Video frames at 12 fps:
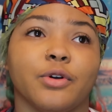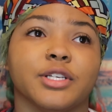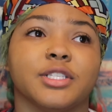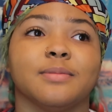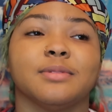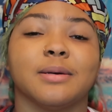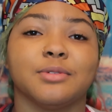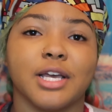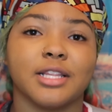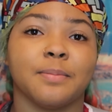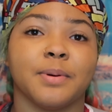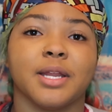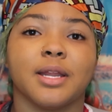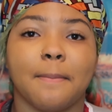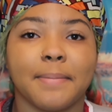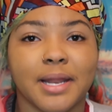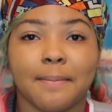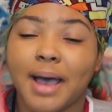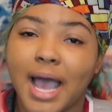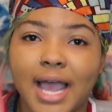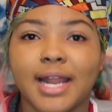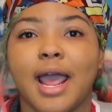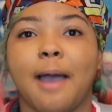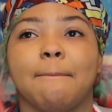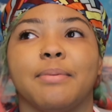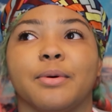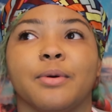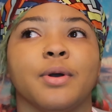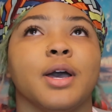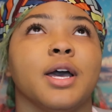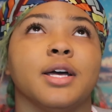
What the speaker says: or sometimes you have to put it up in a pineapple